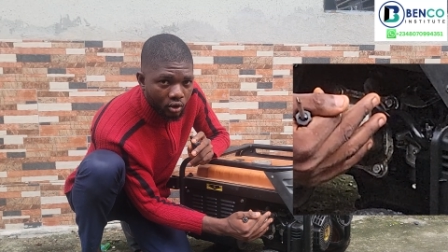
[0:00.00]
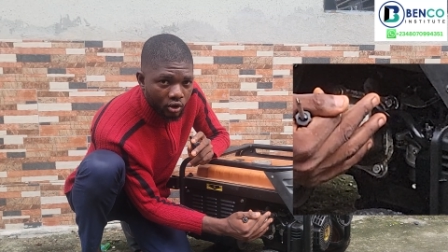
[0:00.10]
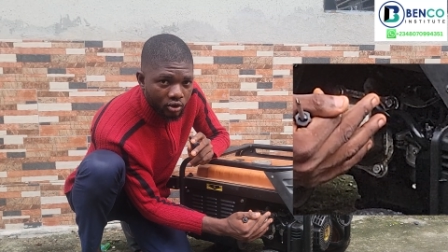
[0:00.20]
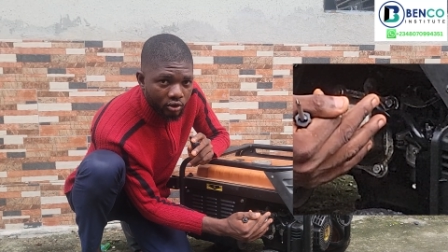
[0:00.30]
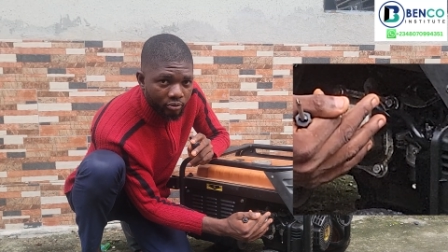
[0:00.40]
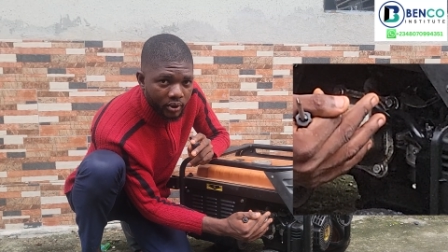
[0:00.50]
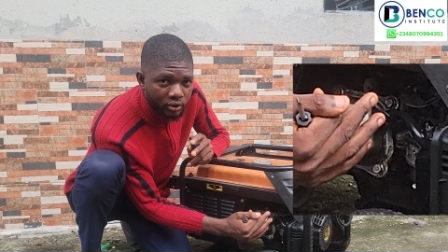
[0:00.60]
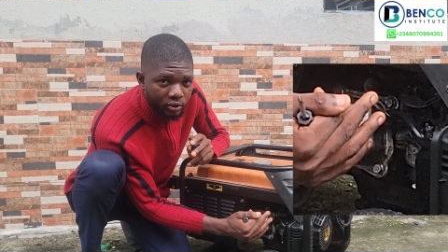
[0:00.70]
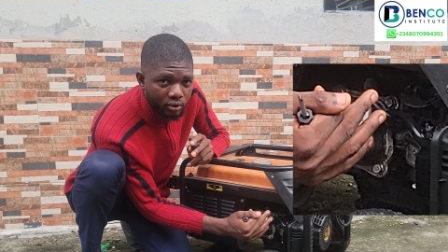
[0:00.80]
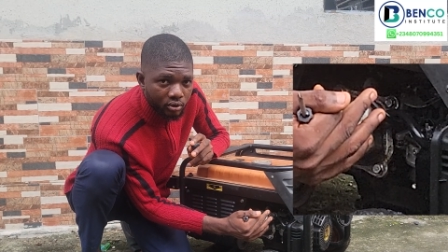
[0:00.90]
cost of
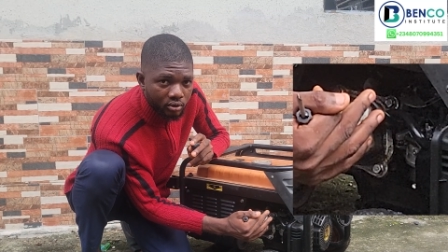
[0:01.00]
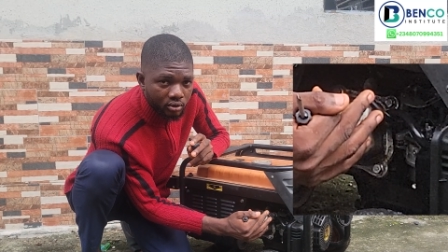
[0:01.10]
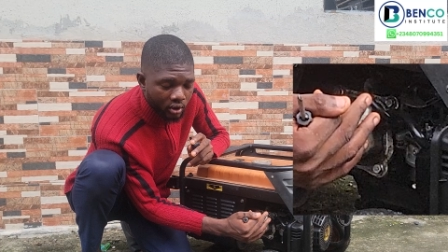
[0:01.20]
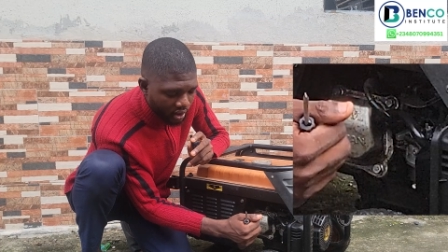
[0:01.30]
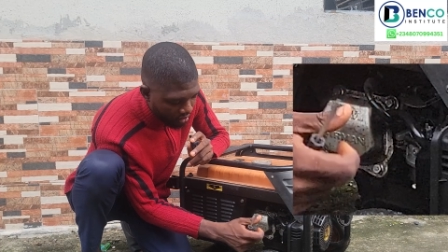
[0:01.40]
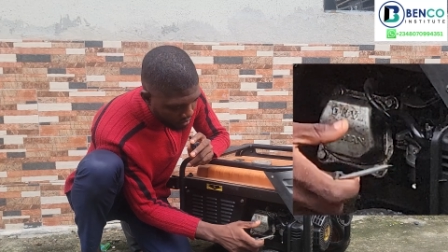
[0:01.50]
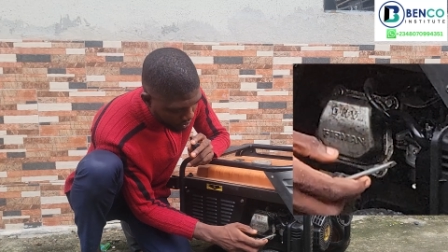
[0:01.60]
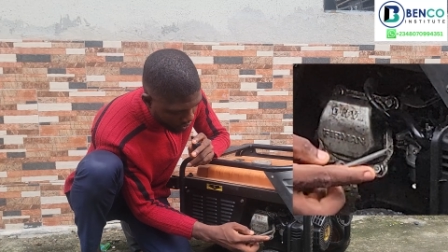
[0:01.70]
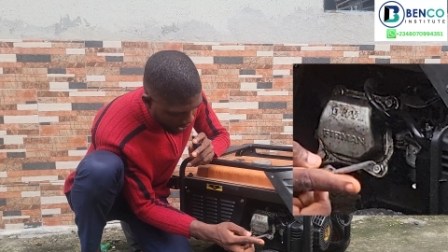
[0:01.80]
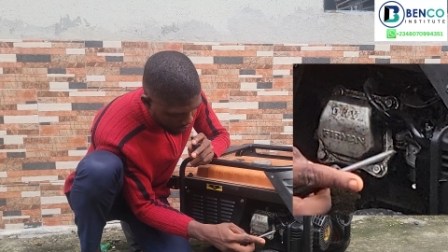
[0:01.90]
petrol. Okay, so